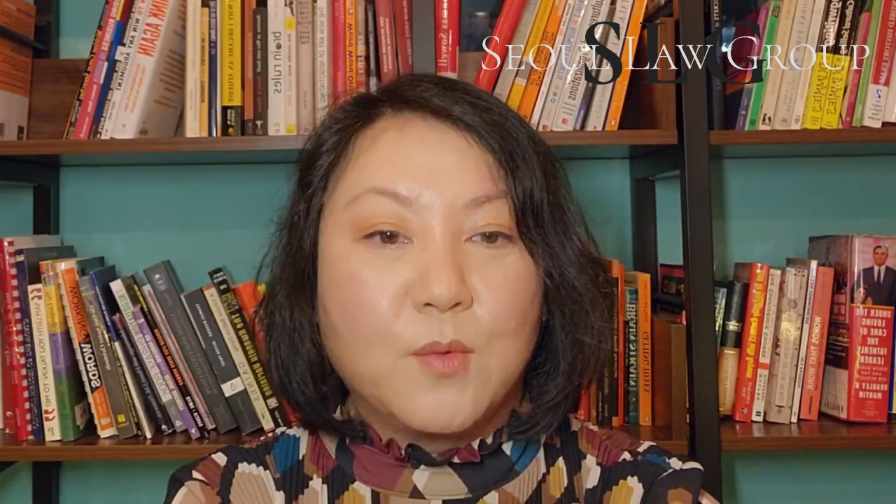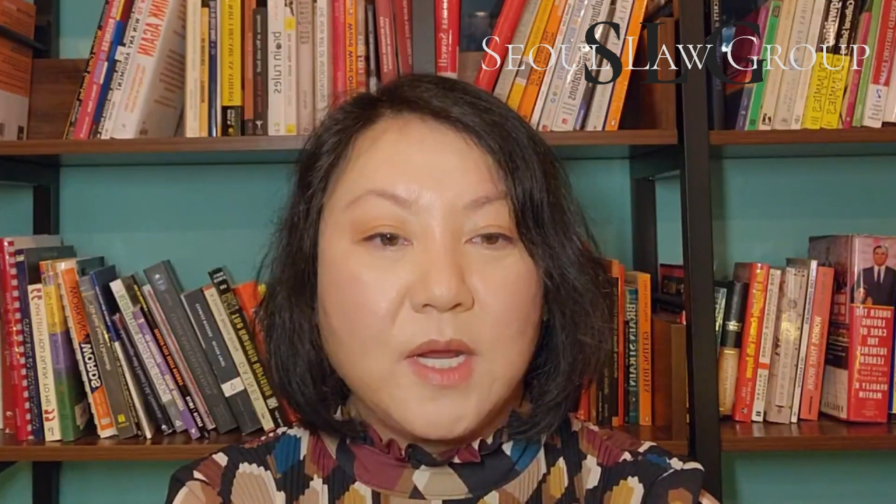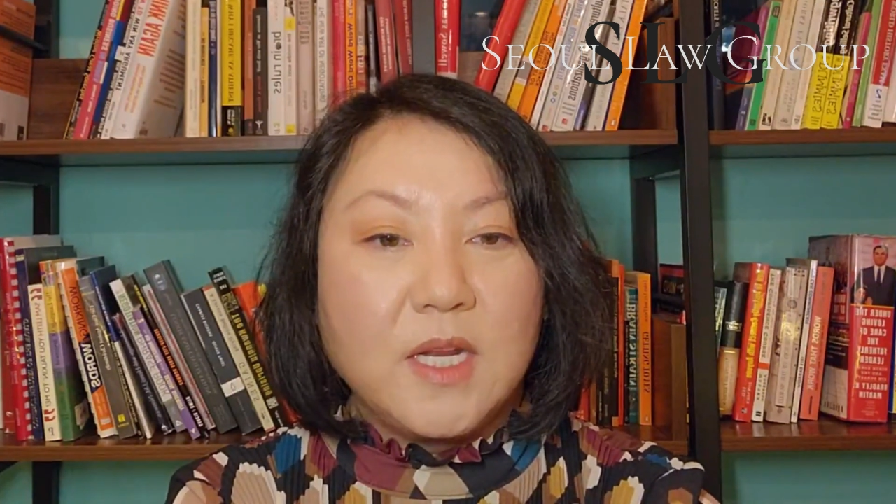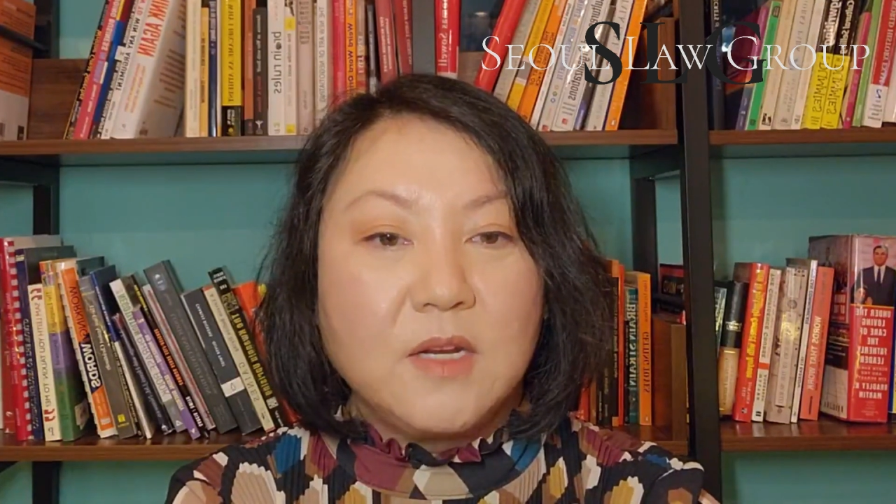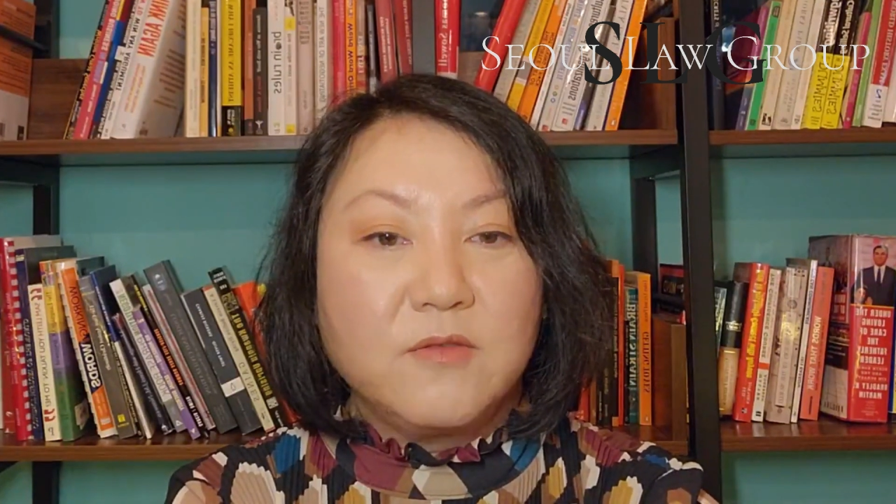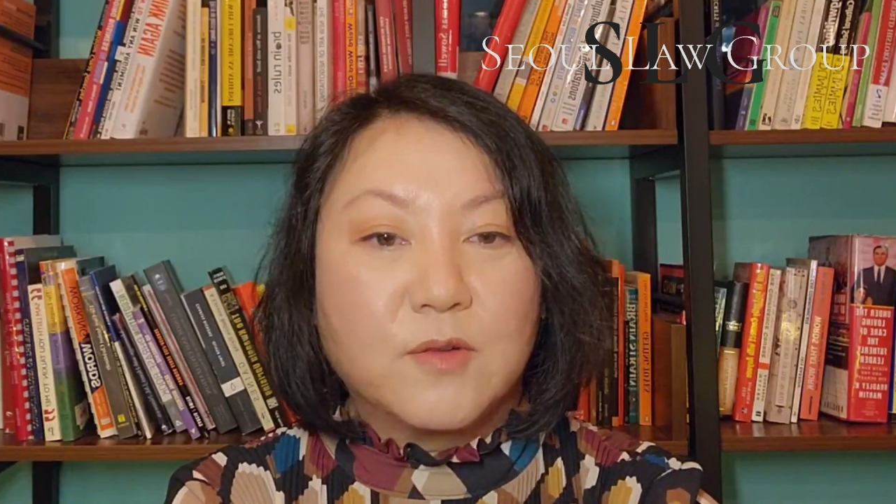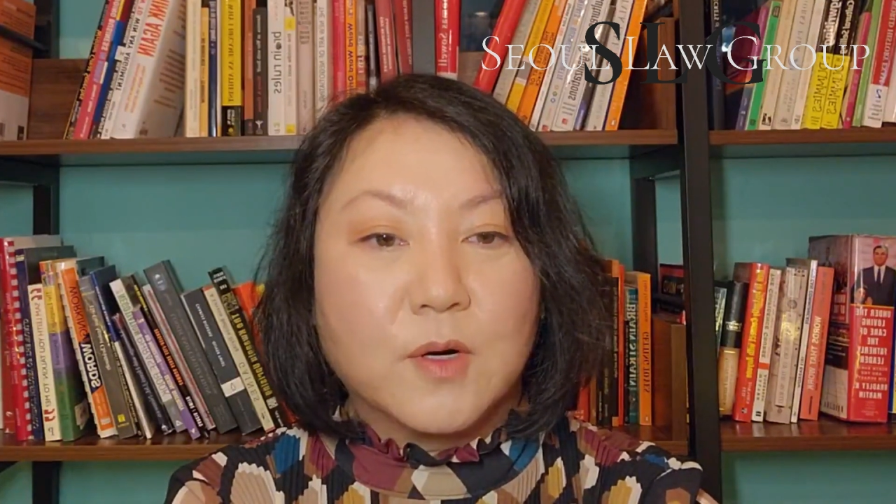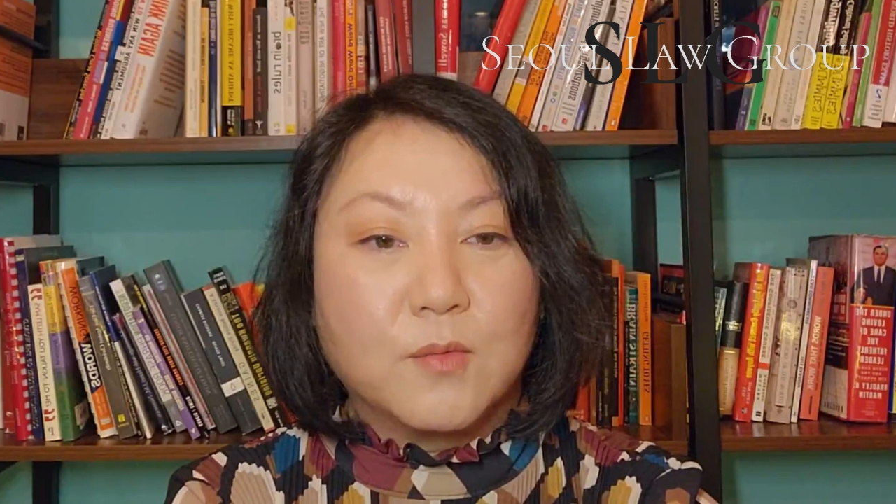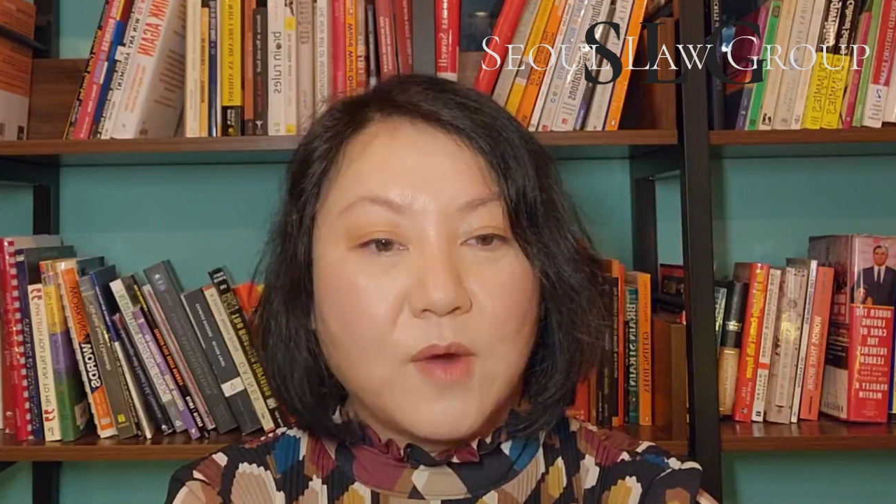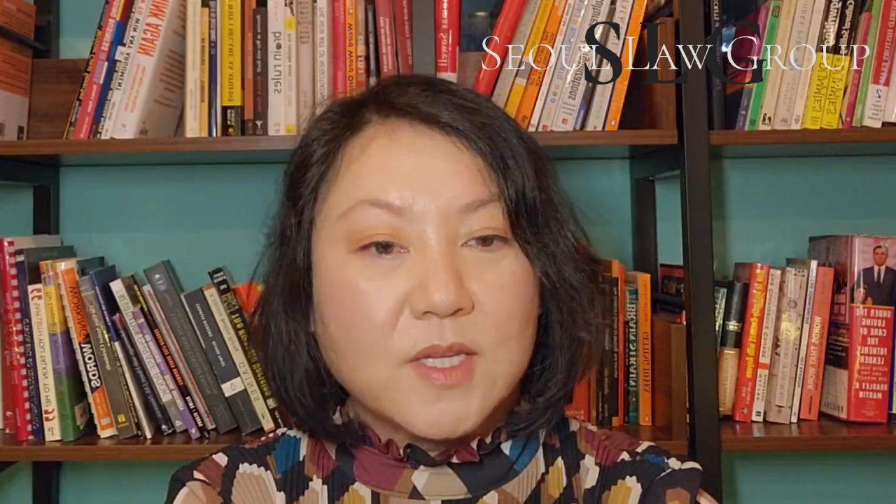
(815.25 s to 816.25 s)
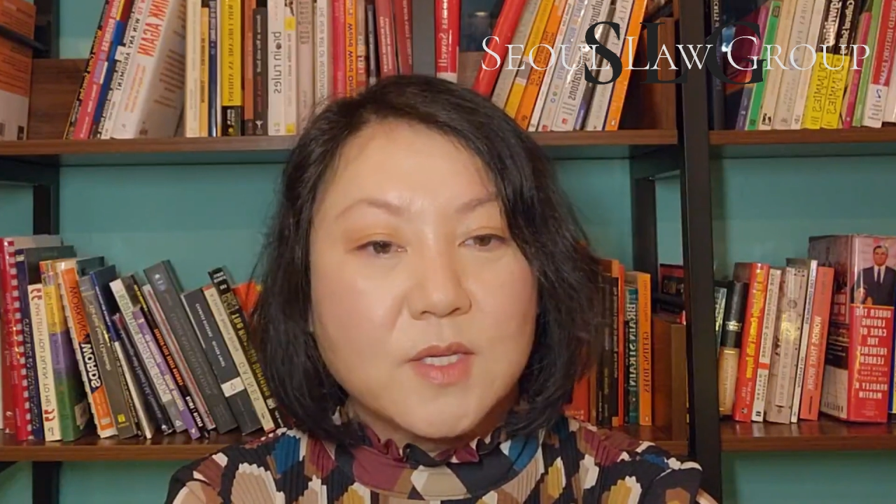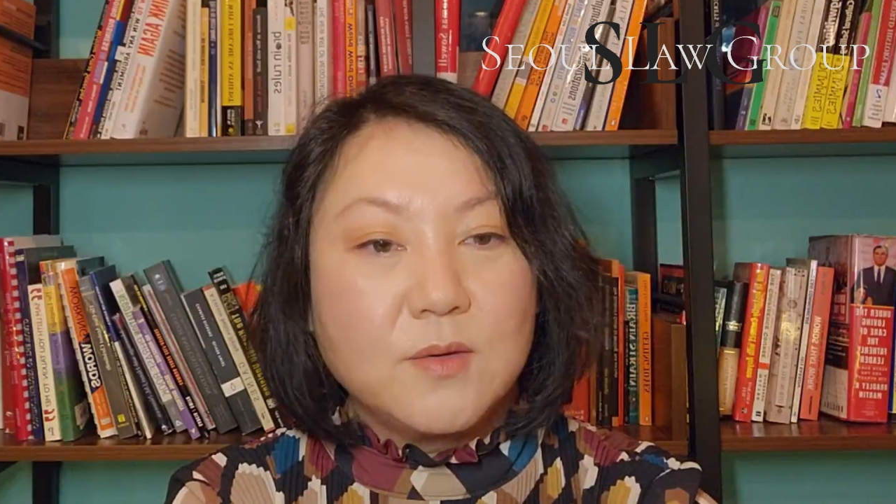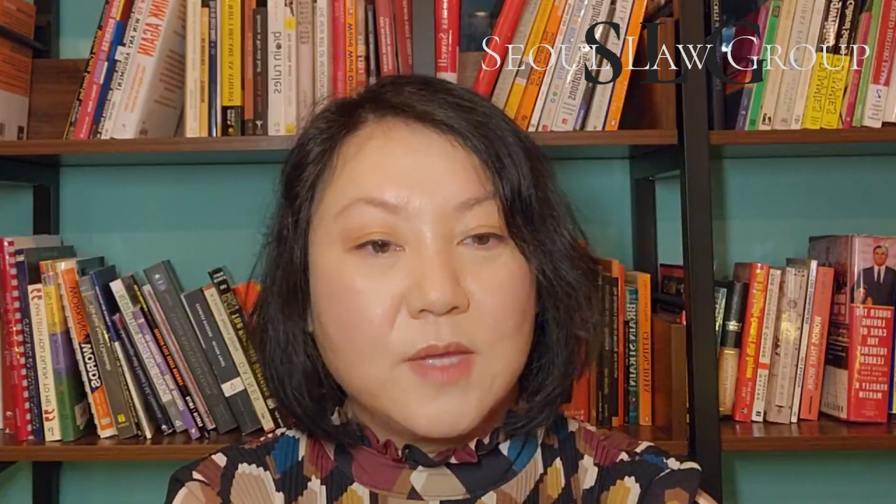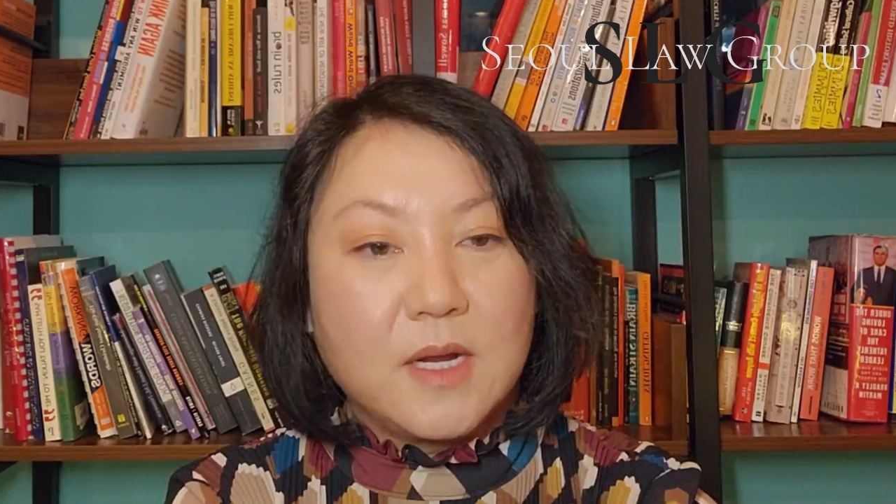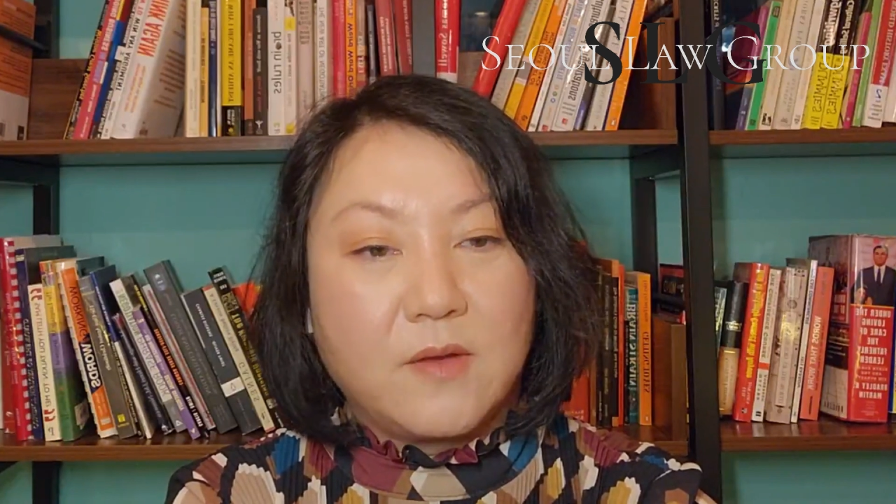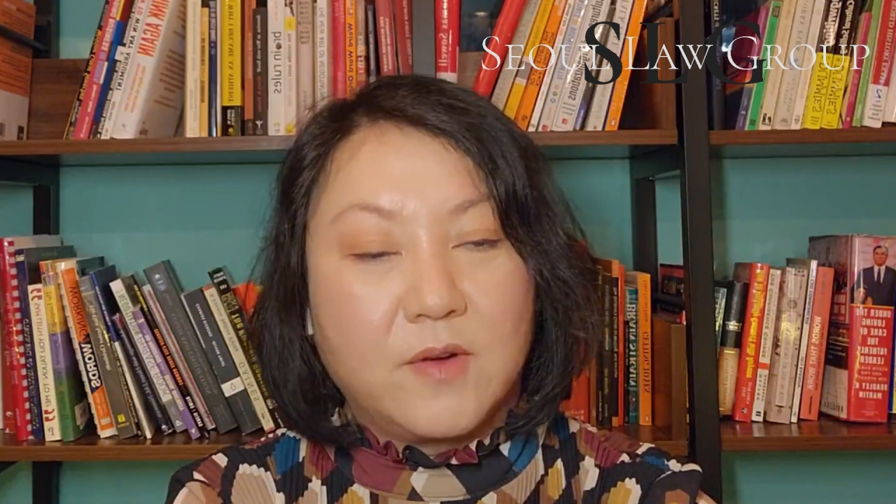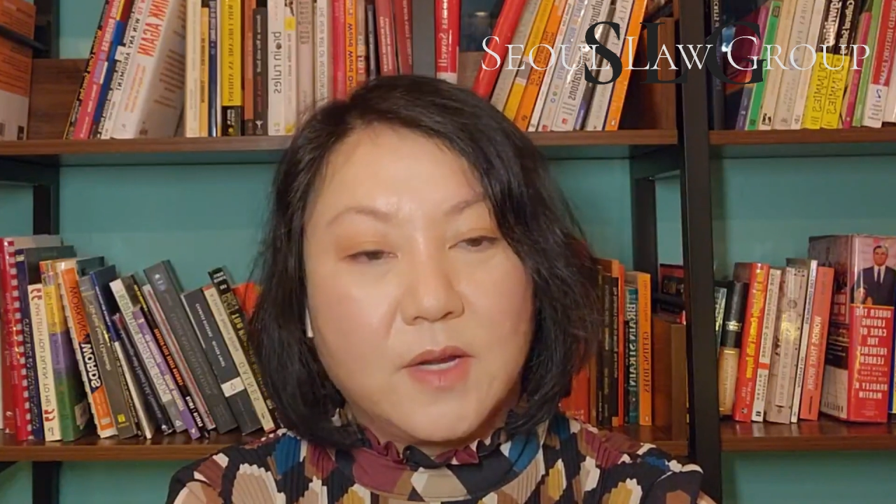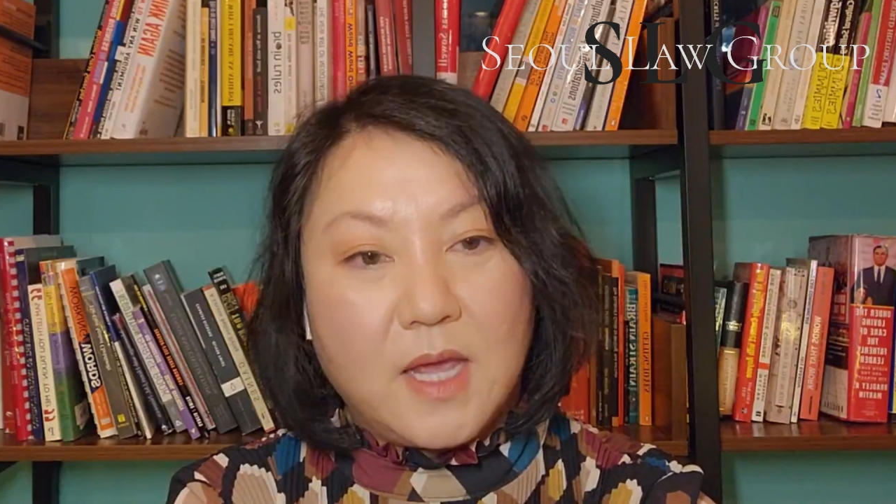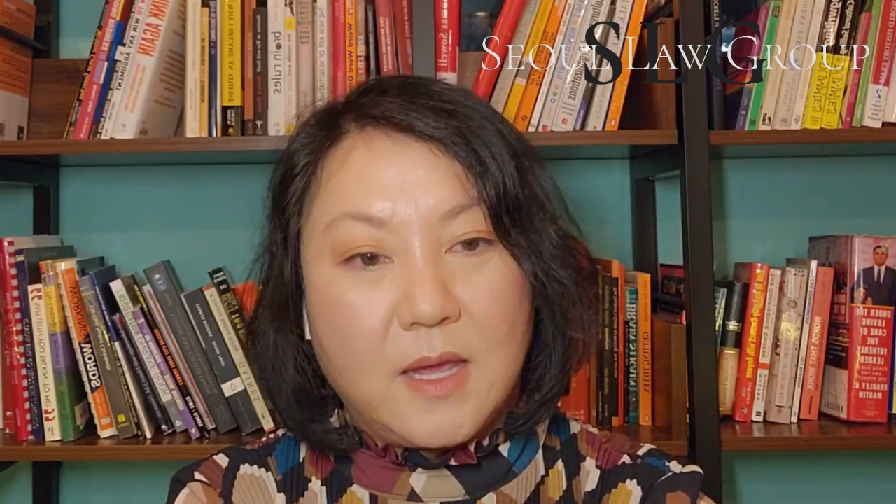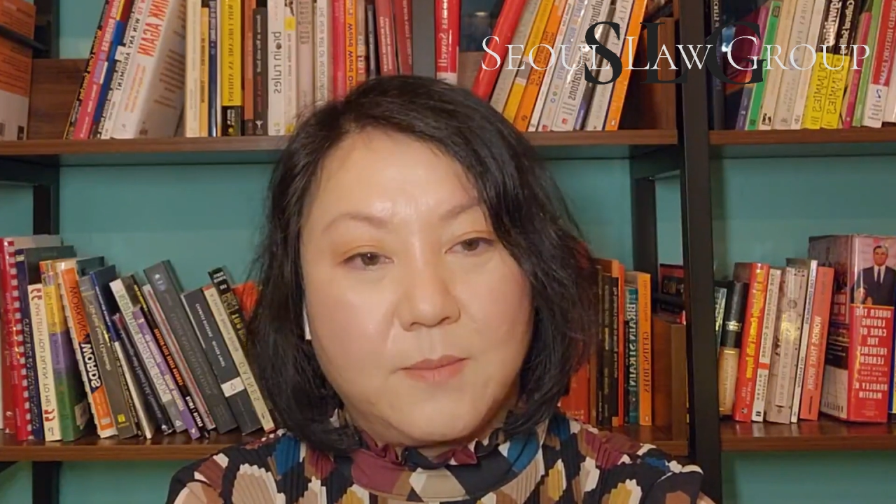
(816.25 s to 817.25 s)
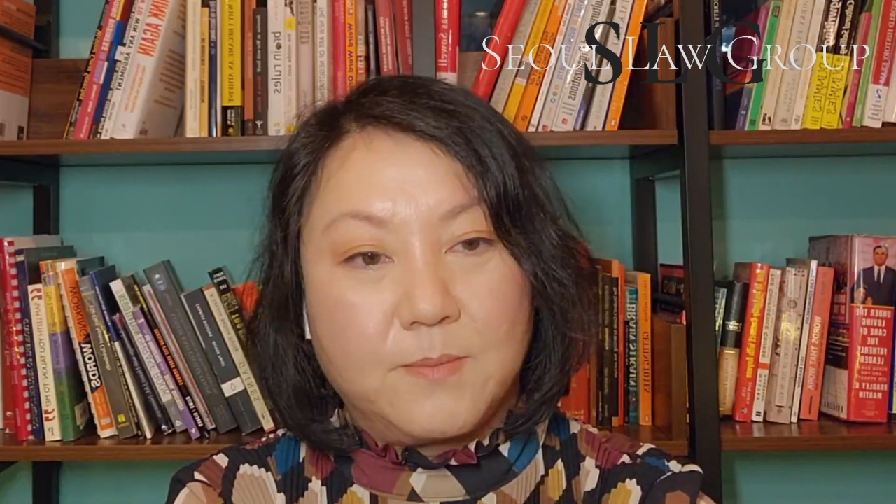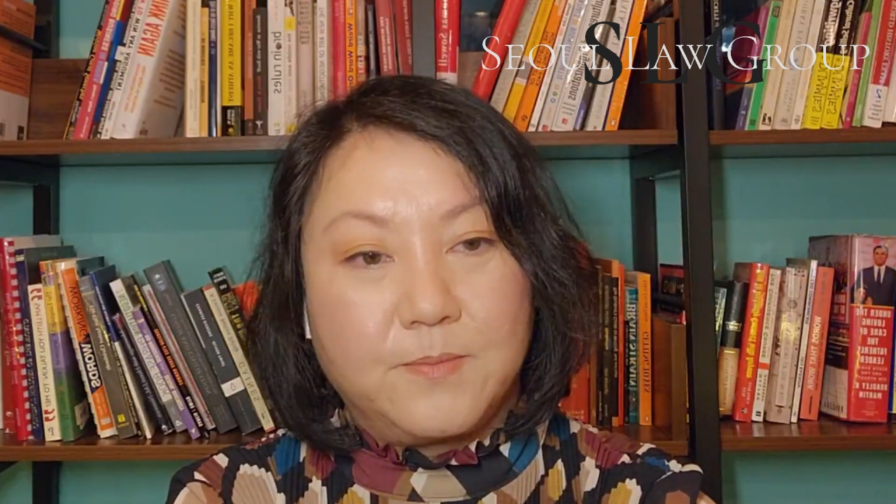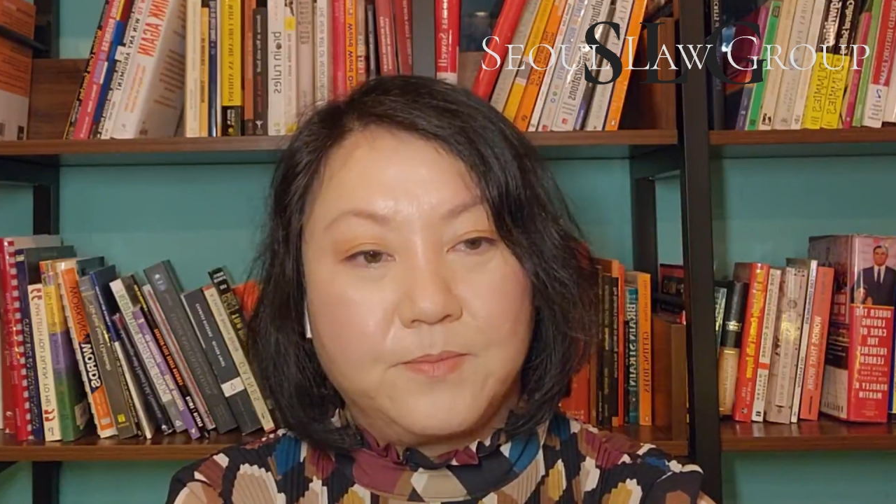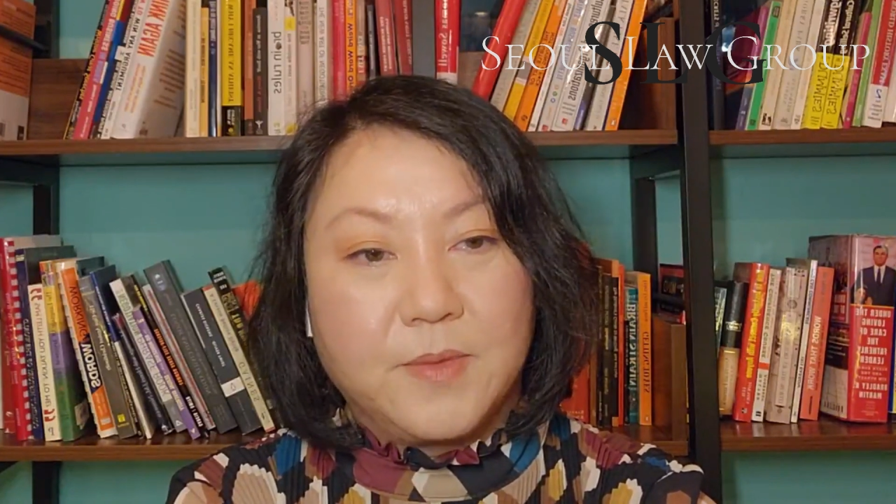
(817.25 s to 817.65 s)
waiting for a rescue that never came.